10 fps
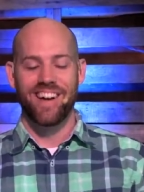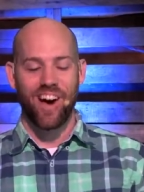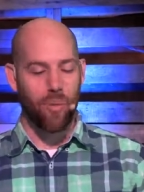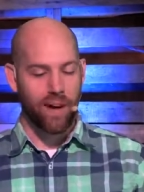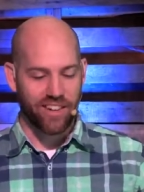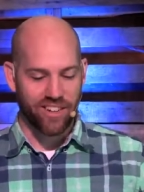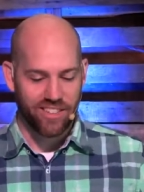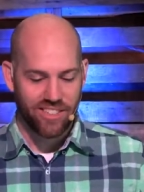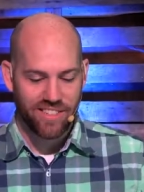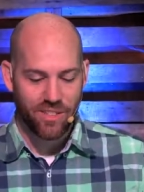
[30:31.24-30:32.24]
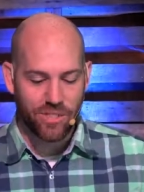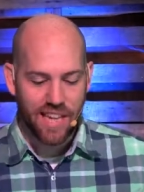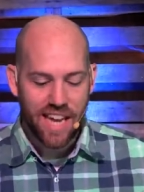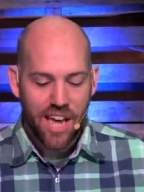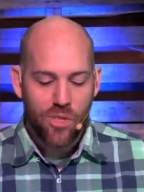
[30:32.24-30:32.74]
Oh my goodness. You
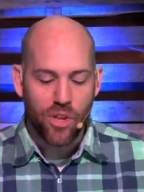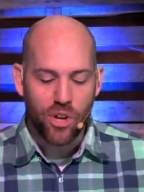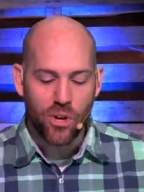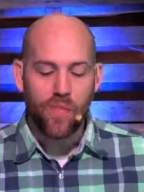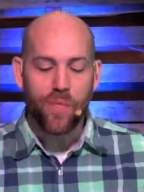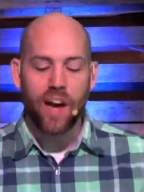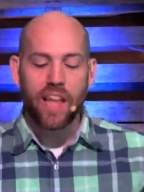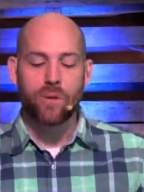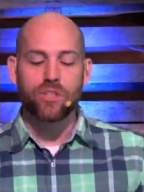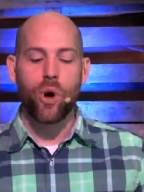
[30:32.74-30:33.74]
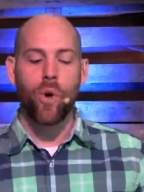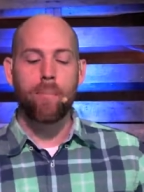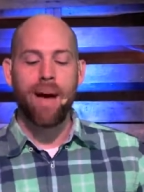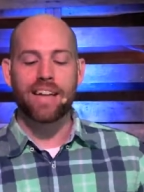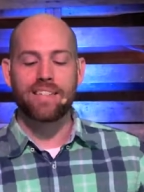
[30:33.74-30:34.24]
see, the eunuch thought he was going
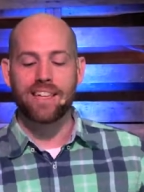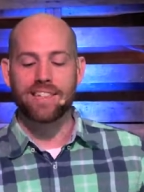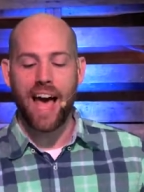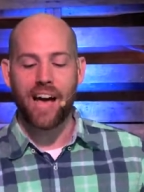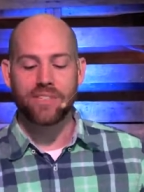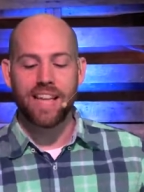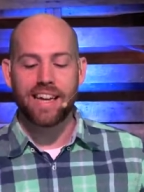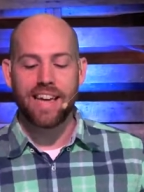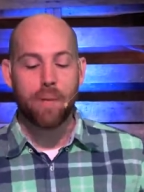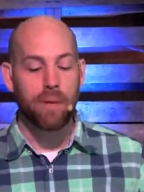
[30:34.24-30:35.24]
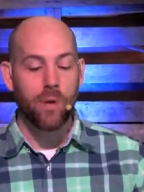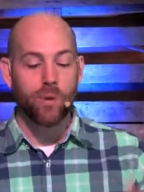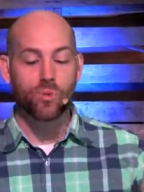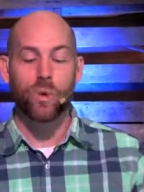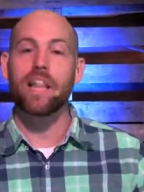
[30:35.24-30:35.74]
back to his house that day, but he
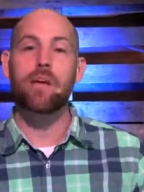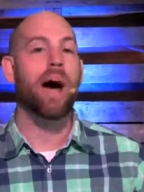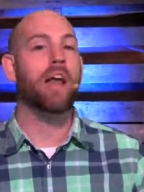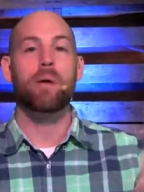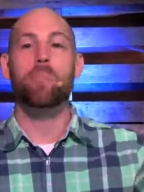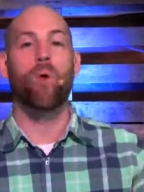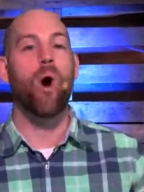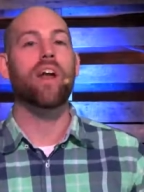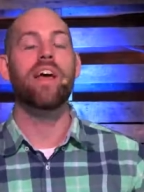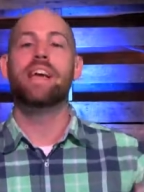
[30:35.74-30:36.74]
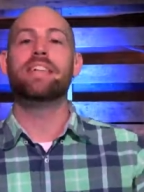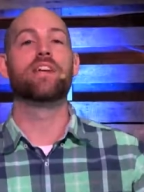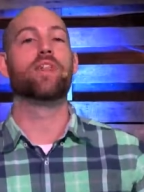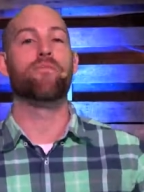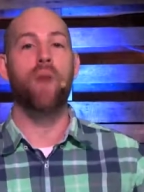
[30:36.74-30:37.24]
was really about to be brought
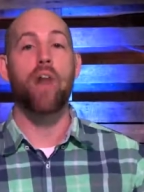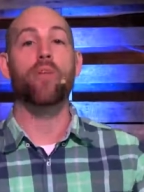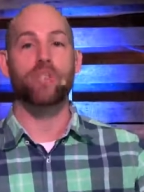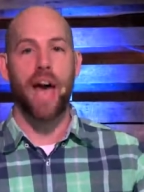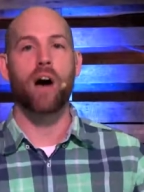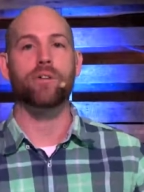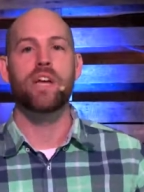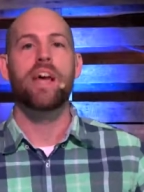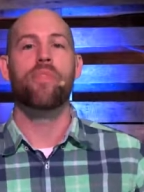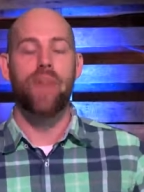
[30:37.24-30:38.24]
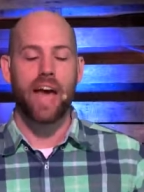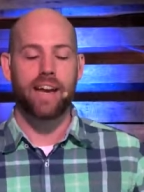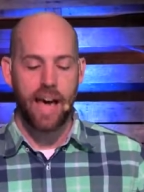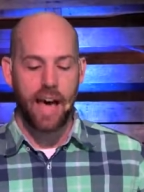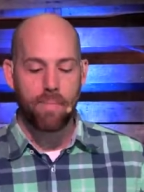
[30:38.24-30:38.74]
into the Father's house that
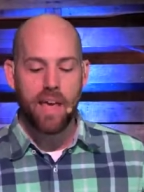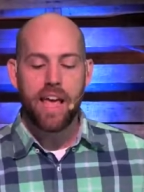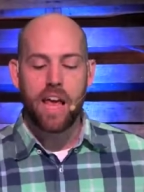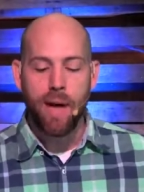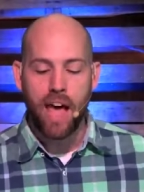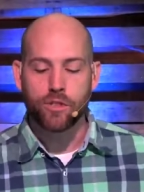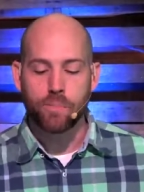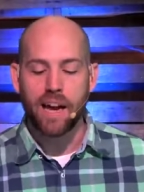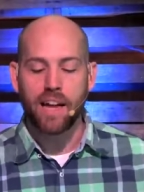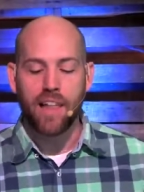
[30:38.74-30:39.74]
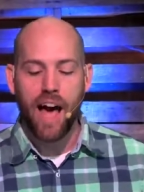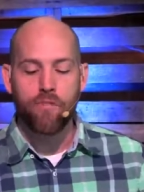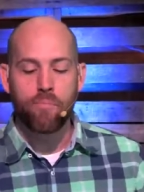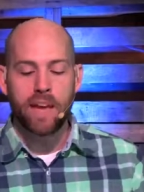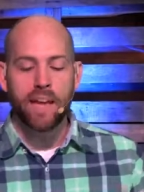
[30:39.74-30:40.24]
day. He may have spent a
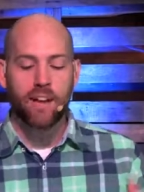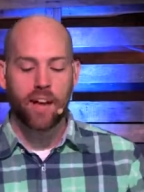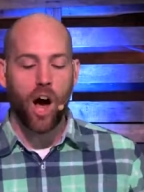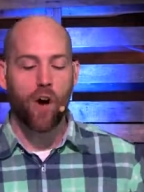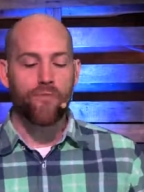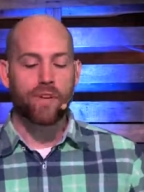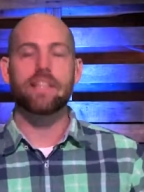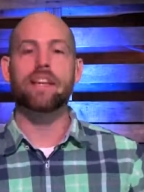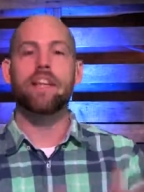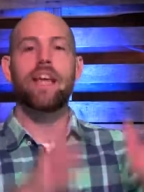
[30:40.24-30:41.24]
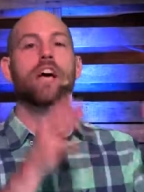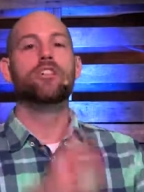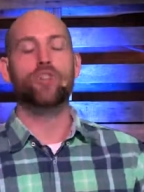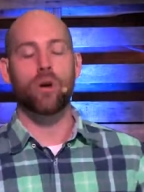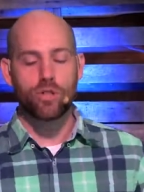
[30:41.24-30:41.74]
life being cut off physically,
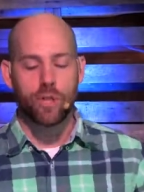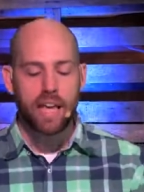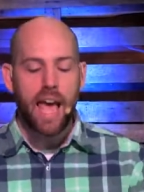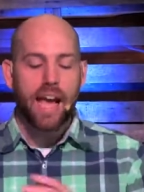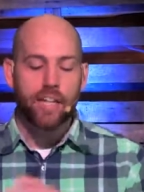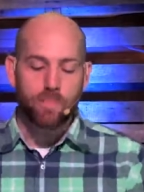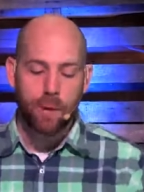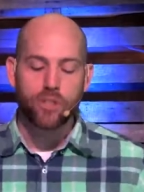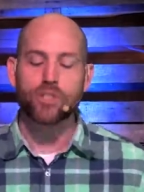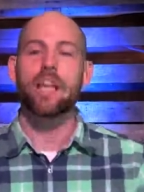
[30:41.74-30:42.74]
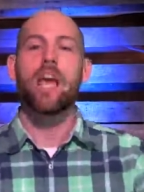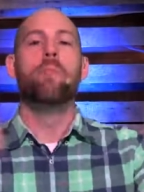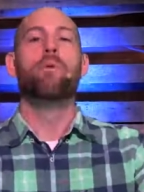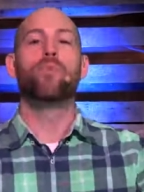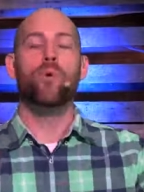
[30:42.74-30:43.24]
socially, and spiritually,
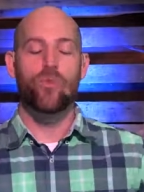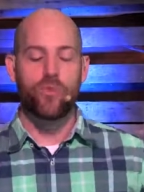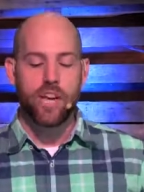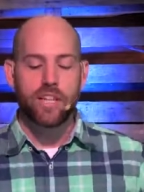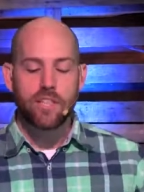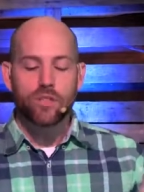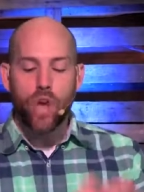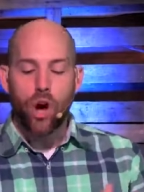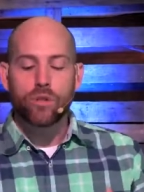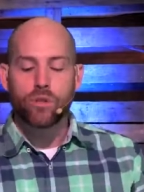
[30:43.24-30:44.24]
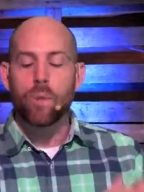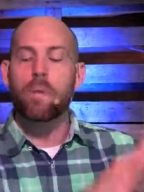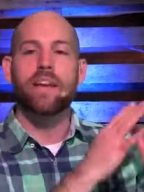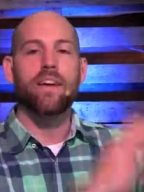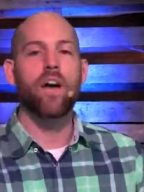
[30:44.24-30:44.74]
but through Jesus, those who have
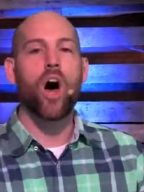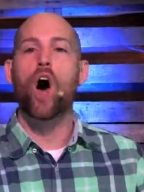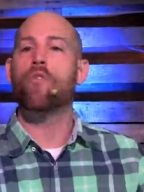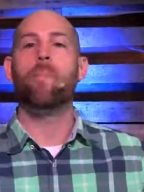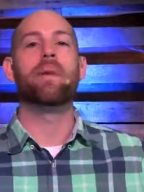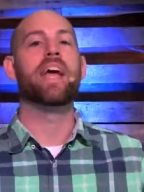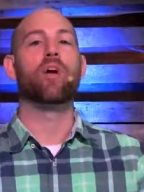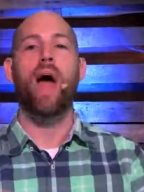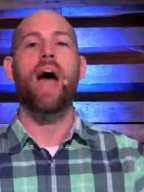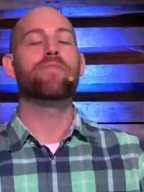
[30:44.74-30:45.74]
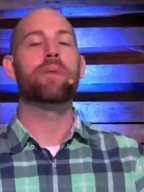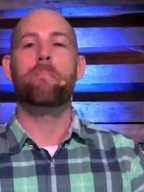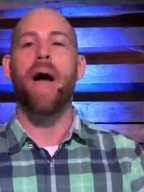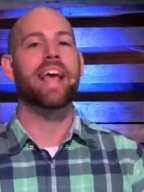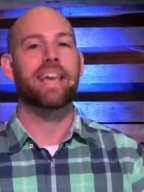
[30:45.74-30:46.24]
been cut off are being grafted
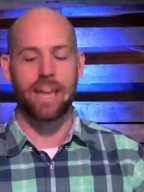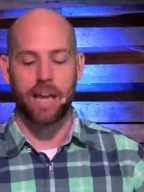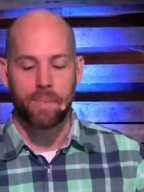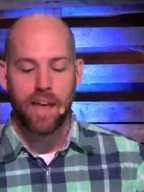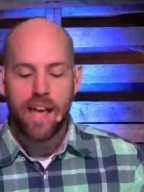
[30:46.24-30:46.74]
back in.